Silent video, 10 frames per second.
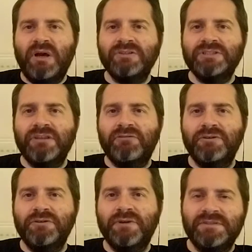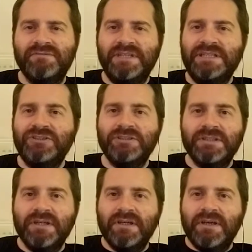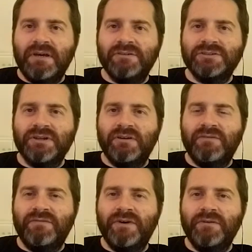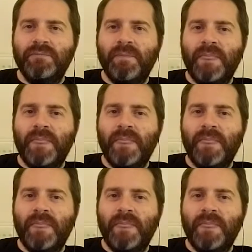passing through this village at the start of the film,